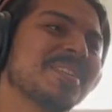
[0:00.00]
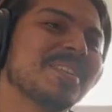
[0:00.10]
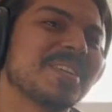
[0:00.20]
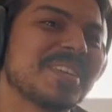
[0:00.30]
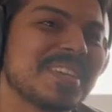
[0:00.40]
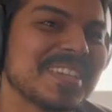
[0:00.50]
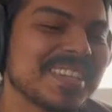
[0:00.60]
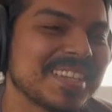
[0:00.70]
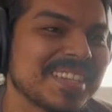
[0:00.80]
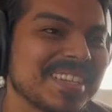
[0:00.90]
Uh,
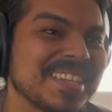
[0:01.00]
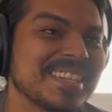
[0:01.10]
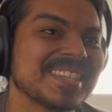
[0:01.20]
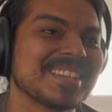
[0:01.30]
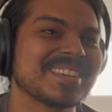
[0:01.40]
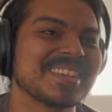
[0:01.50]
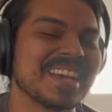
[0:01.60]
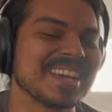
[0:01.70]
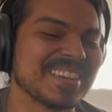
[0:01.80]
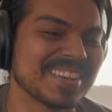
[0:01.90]
He's literally
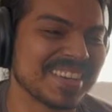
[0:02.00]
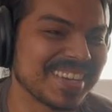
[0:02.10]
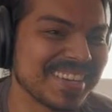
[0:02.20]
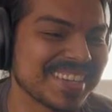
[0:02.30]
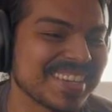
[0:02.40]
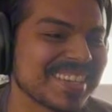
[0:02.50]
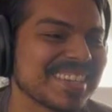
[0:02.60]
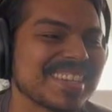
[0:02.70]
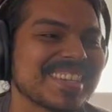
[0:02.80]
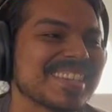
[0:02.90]
angry. Yeah,
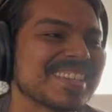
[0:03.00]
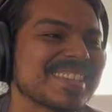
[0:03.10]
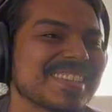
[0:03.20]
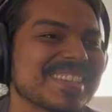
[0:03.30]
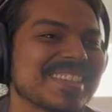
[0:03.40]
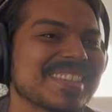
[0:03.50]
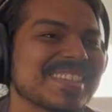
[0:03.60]
yeah, again, okay.